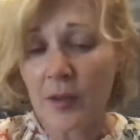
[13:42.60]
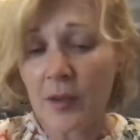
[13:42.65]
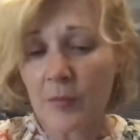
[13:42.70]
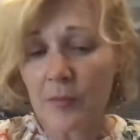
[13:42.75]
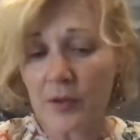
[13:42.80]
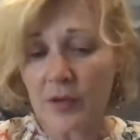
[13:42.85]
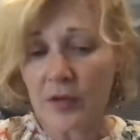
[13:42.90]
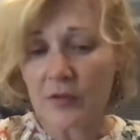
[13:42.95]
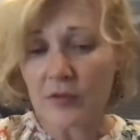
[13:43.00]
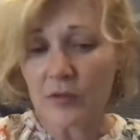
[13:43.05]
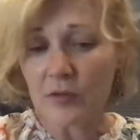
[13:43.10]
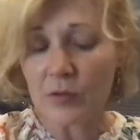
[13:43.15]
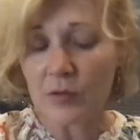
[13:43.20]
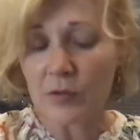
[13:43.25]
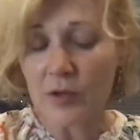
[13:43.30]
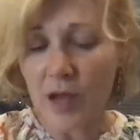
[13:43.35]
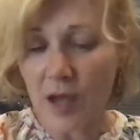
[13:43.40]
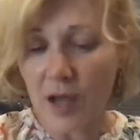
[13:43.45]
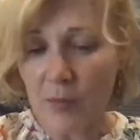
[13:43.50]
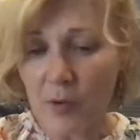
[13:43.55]
but it's called
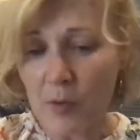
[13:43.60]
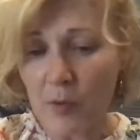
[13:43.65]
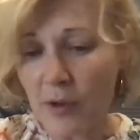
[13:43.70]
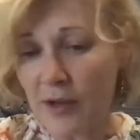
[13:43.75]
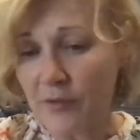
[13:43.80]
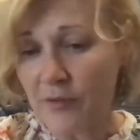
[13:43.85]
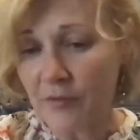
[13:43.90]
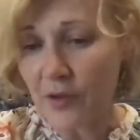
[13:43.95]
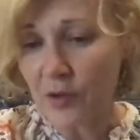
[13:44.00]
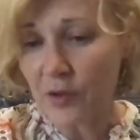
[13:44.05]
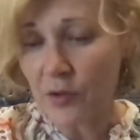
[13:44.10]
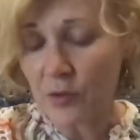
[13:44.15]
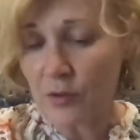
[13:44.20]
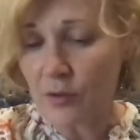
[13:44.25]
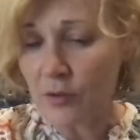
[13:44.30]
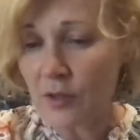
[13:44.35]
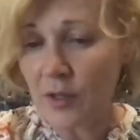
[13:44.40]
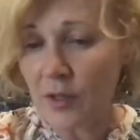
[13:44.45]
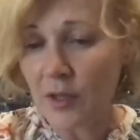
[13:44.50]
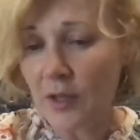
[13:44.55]
"I Will Wait for
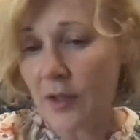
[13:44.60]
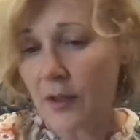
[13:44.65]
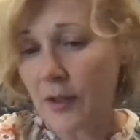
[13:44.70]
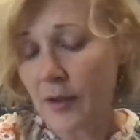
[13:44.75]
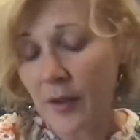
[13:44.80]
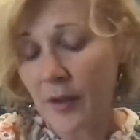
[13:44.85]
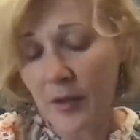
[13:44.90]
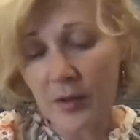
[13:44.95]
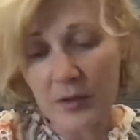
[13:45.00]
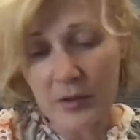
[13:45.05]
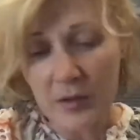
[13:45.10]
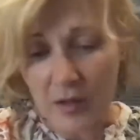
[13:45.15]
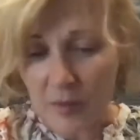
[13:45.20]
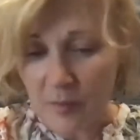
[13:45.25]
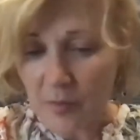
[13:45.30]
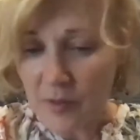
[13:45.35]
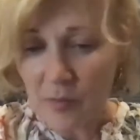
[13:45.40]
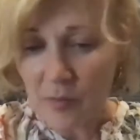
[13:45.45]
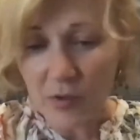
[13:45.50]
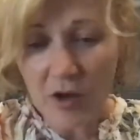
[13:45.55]
You." A lot of
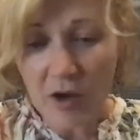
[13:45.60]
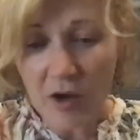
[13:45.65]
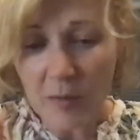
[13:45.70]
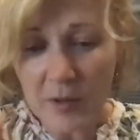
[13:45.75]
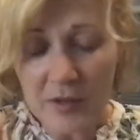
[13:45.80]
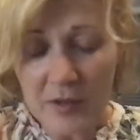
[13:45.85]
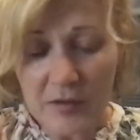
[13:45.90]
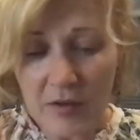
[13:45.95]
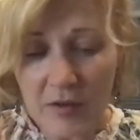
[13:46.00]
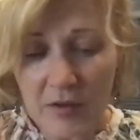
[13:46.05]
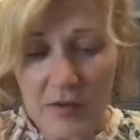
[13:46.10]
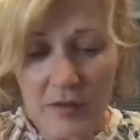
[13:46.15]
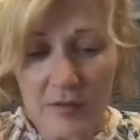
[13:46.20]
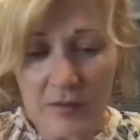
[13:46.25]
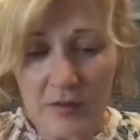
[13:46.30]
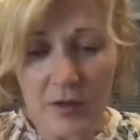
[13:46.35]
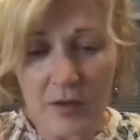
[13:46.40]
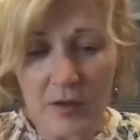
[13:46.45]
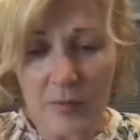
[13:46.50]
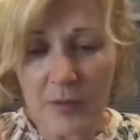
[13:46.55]
people comment on it. A
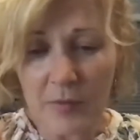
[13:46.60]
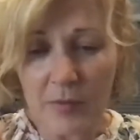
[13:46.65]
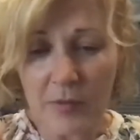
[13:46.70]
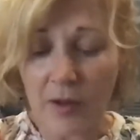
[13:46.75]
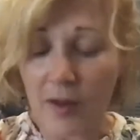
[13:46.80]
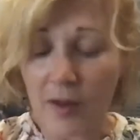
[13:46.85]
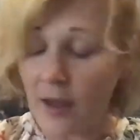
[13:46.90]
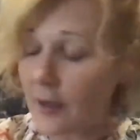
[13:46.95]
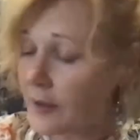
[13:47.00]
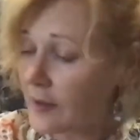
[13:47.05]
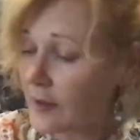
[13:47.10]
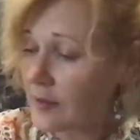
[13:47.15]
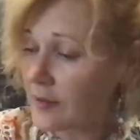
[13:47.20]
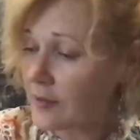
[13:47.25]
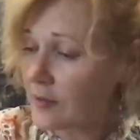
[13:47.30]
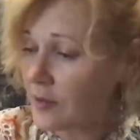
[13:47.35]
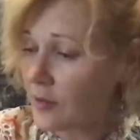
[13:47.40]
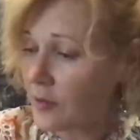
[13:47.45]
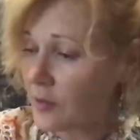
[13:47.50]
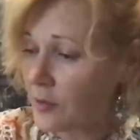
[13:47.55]
lot of people like it.
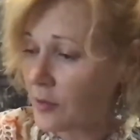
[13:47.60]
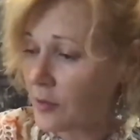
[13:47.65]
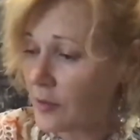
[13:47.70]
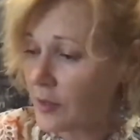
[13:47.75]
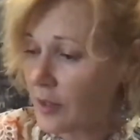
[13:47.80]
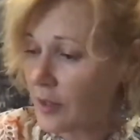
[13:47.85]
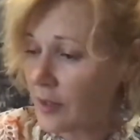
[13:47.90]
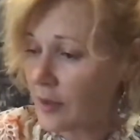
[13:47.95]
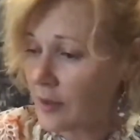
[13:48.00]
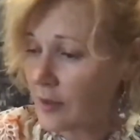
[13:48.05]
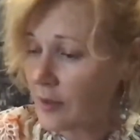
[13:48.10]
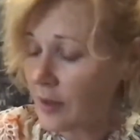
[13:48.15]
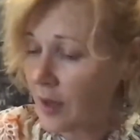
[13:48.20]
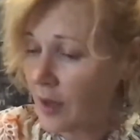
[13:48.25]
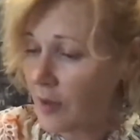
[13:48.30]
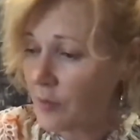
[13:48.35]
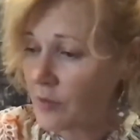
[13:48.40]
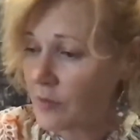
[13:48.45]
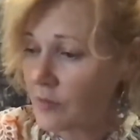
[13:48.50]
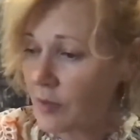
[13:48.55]
So I
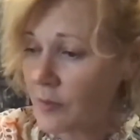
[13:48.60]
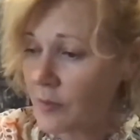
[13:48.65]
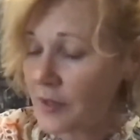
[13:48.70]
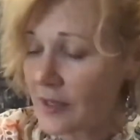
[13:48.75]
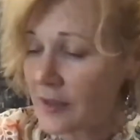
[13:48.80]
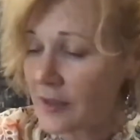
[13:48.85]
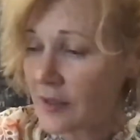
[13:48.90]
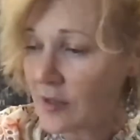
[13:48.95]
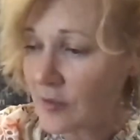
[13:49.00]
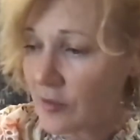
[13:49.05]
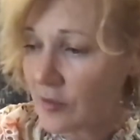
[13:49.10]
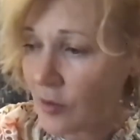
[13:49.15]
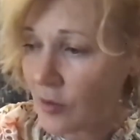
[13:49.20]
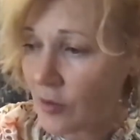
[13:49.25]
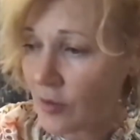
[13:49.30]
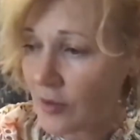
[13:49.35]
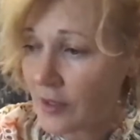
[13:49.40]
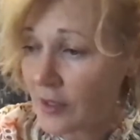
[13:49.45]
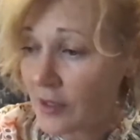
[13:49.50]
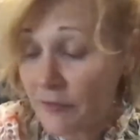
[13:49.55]
would nominate that
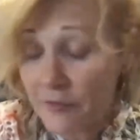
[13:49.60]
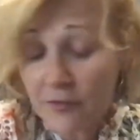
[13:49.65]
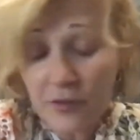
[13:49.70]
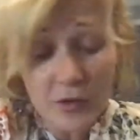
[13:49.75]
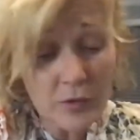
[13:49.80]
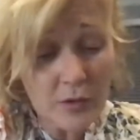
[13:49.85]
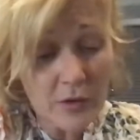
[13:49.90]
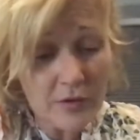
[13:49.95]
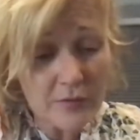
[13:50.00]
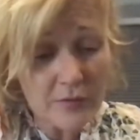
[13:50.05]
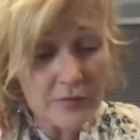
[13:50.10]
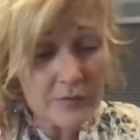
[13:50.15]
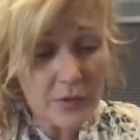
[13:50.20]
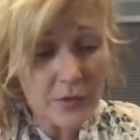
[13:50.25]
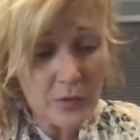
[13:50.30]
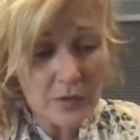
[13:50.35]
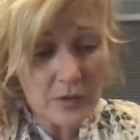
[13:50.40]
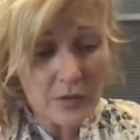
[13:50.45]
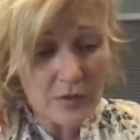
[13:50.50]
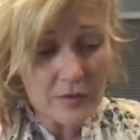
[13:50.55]
song if you're a
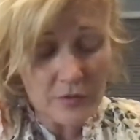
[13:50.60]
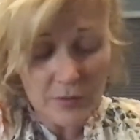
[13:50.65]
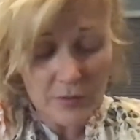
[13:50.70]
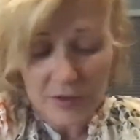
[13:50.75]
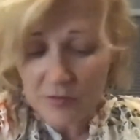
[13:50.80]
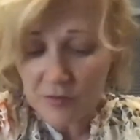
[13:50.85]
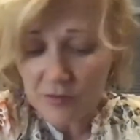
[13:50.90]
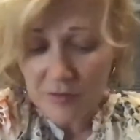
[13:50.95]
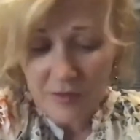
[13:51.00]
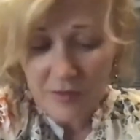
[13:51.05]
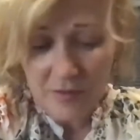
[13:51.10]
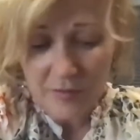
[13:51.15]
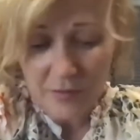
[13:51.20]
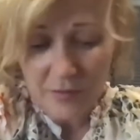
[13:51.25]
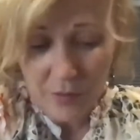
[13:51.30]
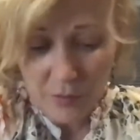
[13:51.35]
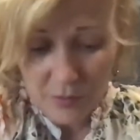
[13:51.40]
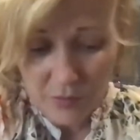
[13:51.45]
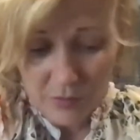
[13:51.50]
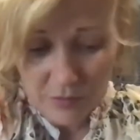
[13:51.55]
vocalist or interested in
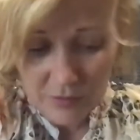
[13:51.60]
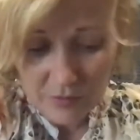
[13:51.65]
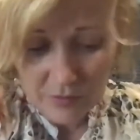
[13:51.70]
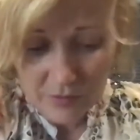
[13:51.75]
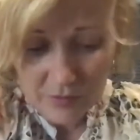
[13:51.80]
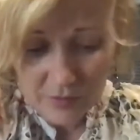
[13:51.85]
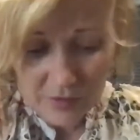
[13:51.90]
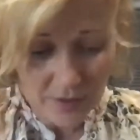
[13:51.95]
vocals.